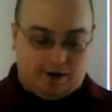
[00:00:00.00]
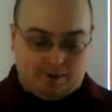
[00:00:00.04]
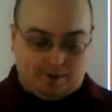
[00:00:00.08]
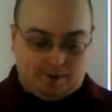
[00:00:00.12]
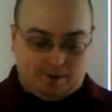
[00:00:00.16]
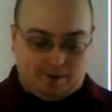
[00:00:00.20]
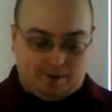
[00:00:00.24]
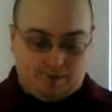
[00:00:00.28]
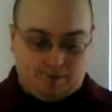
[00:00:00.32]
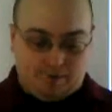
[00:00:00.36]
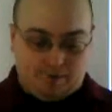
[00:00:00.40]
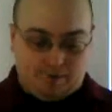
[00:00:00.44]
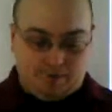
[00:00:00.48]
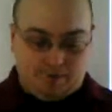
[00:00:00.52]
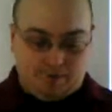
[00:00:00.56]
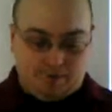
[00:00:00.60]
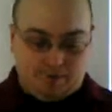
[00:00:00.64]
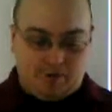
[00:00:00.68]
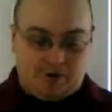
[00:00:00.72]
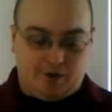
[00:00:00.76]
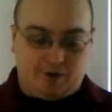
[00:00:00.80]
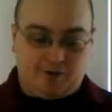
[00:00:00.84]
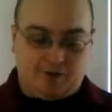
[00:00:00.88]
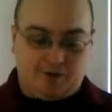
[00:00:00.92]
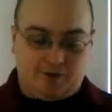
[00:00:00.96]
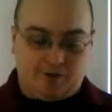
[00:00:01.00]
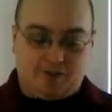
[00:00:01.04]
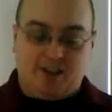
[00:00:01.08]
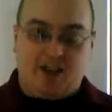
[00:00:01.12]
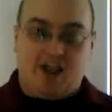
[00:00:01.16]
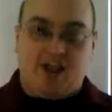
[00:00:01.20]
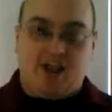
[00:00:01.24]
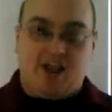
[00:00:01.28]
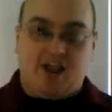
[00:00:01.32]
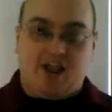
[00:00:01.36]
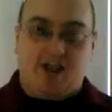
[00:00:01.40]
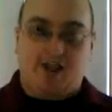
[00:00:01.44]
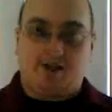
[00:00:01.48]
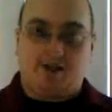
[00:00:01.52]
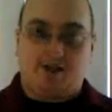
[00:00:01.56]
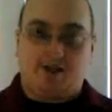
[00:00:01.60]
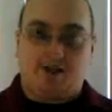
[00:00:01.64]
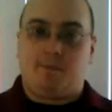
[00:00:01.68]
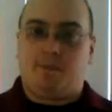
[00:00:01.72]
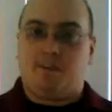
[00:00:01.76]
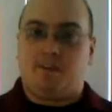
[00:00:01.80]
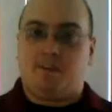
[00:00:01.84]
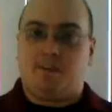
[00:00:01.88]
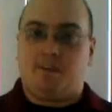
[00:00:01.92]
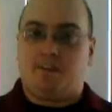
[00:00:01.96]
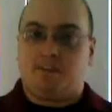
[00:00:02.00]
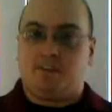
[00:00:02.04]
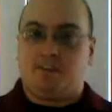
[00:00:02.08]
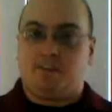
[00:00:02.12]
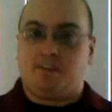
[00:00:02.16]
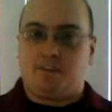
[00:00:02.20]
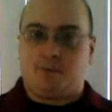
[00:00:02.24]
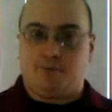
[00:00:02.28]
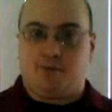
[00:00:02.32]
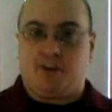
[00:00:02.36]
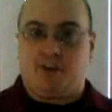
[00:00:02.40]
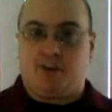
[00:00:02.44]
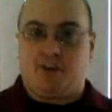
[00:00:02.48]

you need to have a proper team of experts